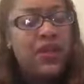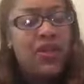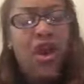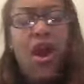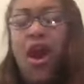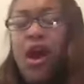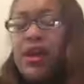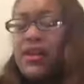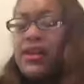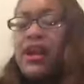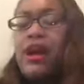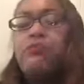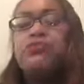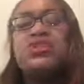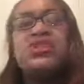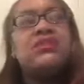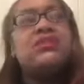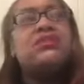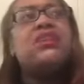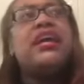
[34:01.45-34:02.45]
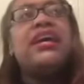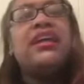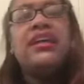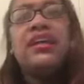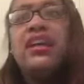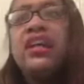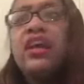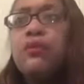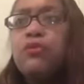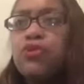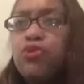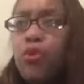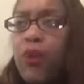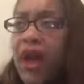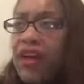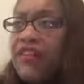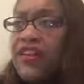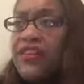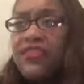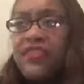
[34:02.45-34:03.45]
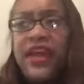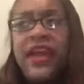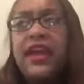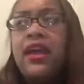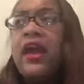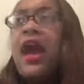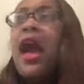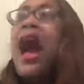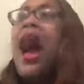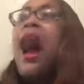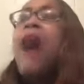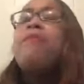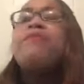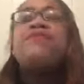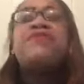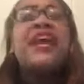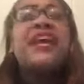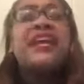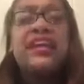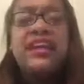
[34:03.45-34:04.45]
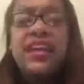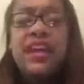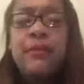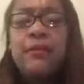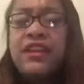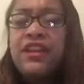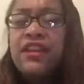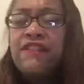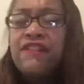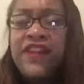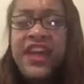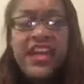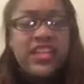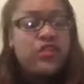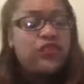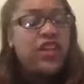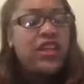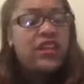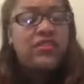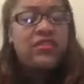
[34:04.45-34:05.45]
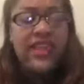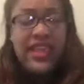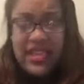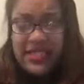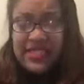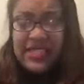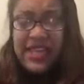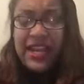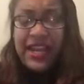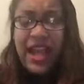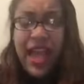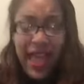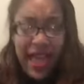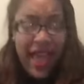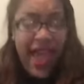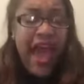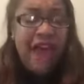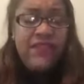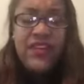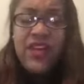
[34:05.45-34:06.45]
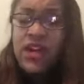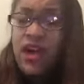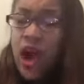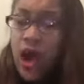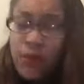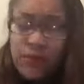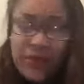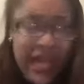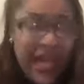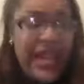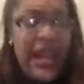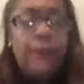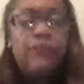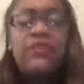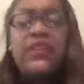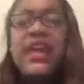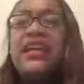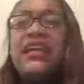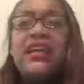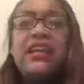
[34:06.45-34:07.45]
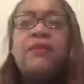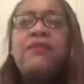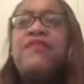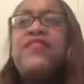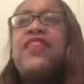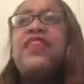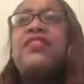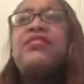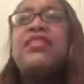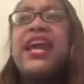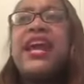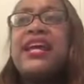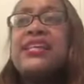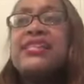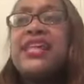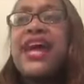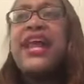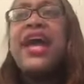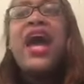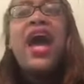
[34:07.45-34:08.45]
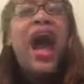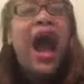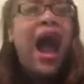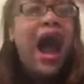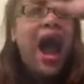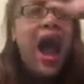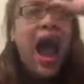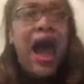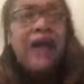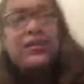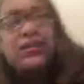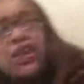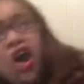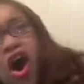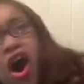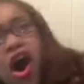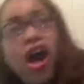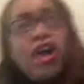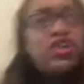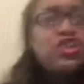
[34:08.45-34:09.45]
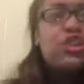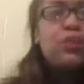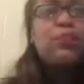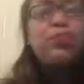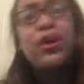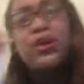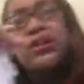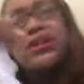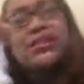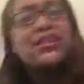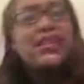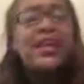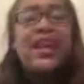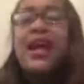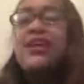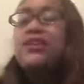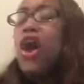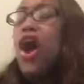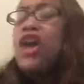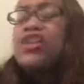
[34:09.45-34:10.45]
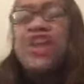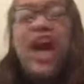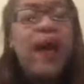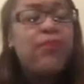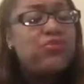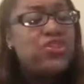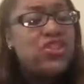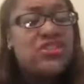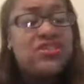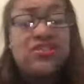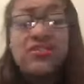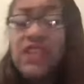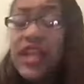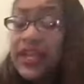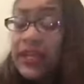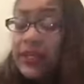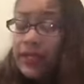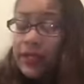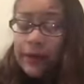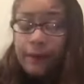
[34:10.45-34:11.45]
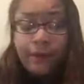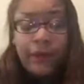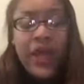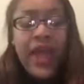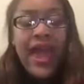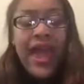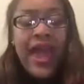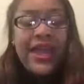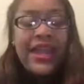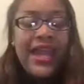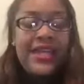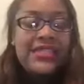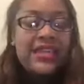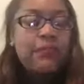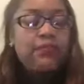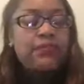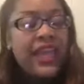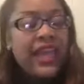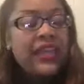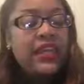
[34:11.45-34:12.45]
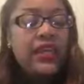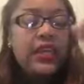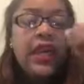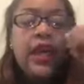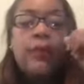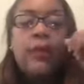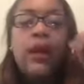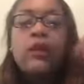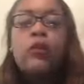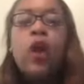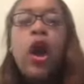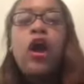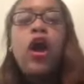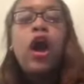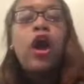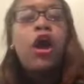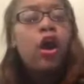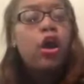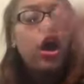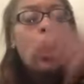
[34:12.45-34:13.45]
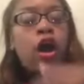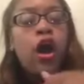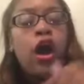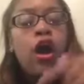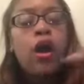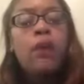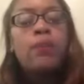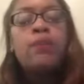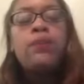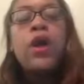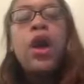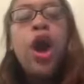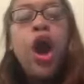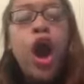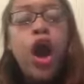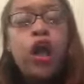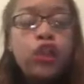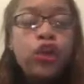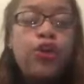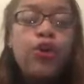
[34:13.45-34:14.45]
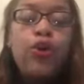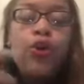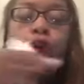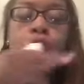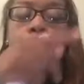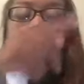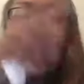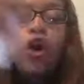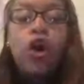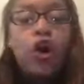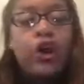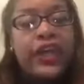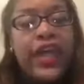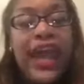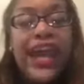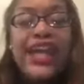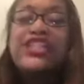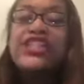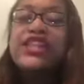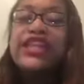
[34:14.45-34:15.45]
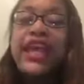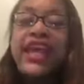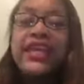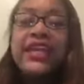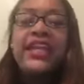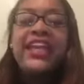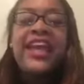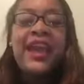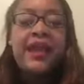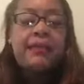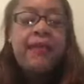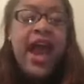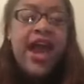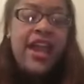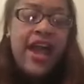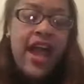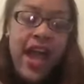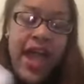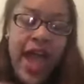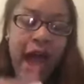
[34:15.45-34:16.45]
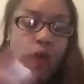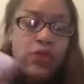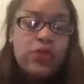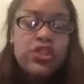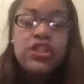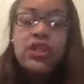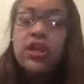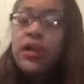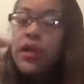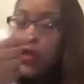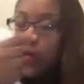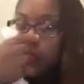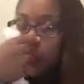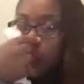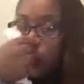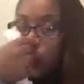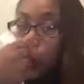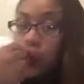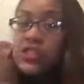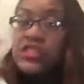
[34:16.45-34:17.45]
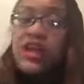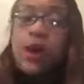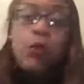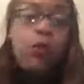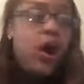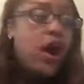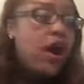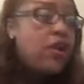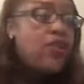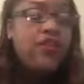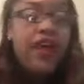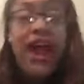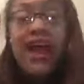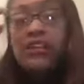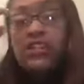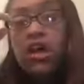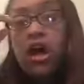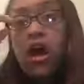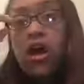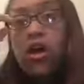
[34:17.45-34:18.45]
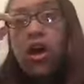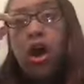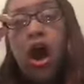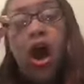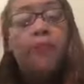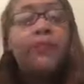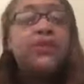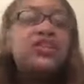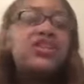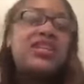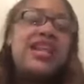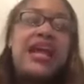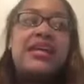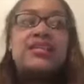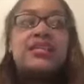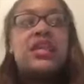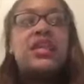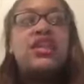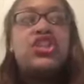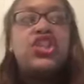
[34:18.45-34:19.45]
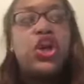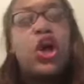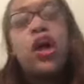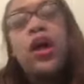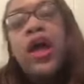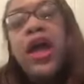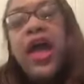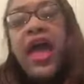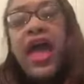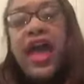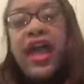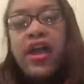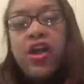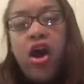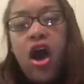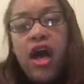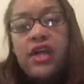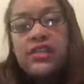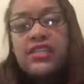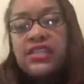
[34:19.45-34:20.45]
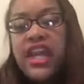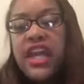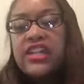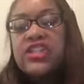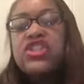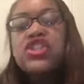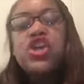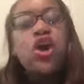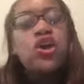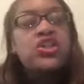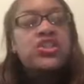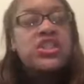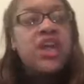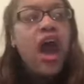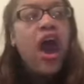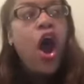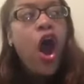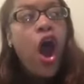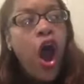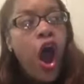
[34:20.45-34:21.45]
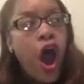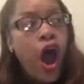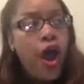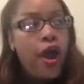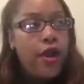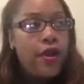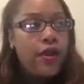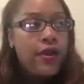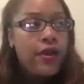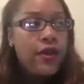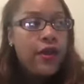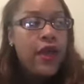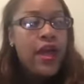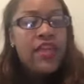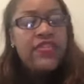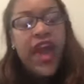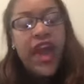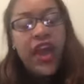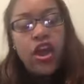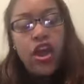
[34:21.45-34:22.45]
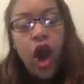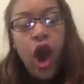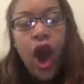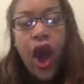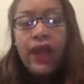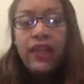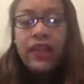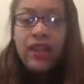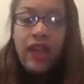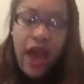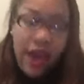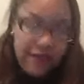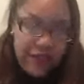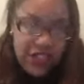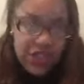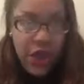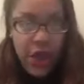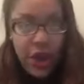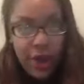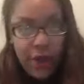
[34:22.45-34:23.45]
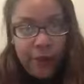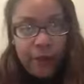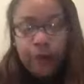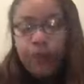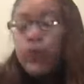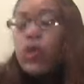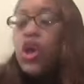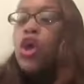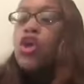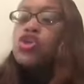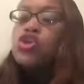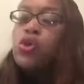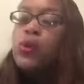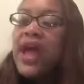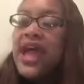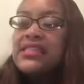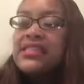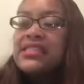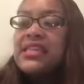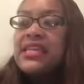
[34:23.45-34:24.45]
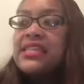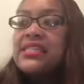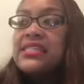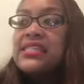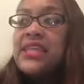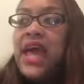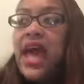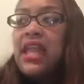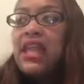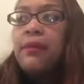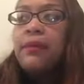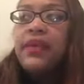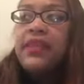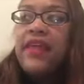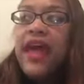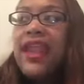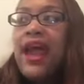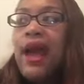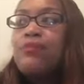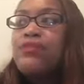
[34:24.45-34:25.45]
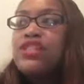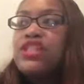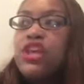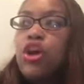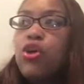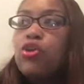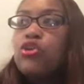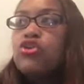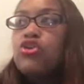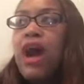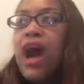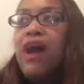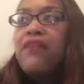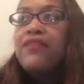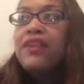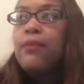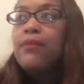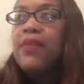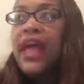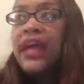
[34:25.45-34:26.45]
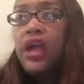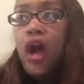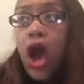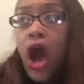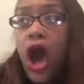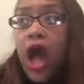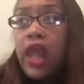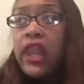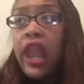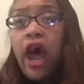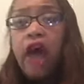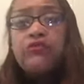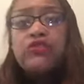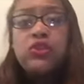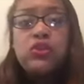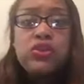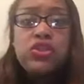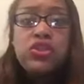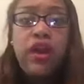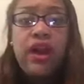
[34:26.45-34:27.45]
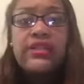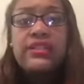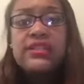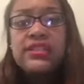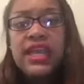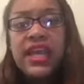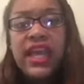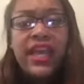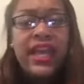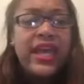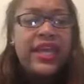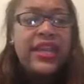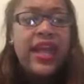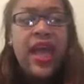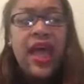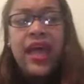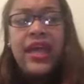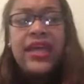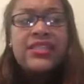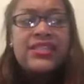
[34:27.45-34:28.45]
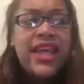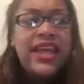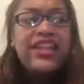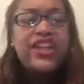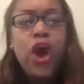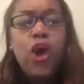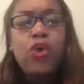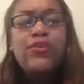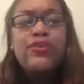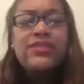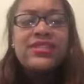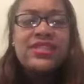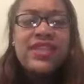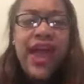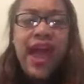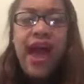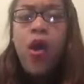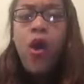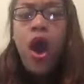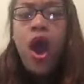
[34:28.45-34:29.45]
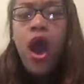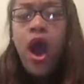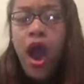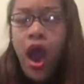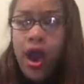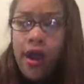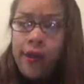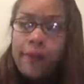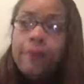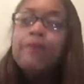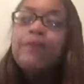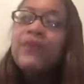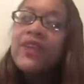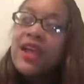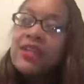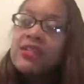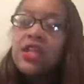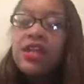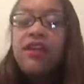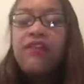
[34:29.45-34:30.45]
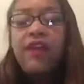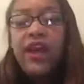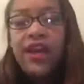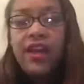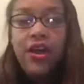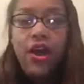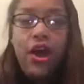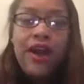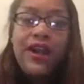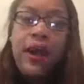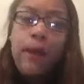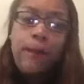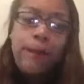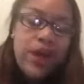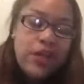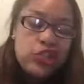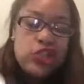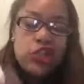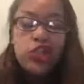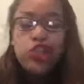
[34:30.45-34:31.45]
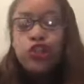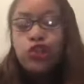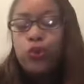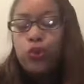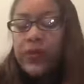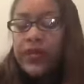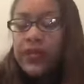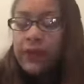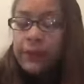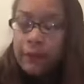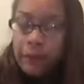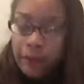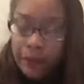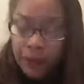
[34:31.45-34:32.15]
God and I'm just thanking him through everything. I'm thanking him in advance for the things that haven't come yet. I'm thanking him for the things that I, I dodged, the bullets that I dodged. I'm just thanking him. And as I'm thanking him, a, a, a, a, um, a little uh, Caucasian lady came out of her house to to, do something with her grass or her garbage. And I seen her. And God said, tell her that God loves her. So as he's telling me that, I'm still driving. I'm like, God loves you. Start singing. He's like, no, tell her. I said, all right, God, I bust the Yui.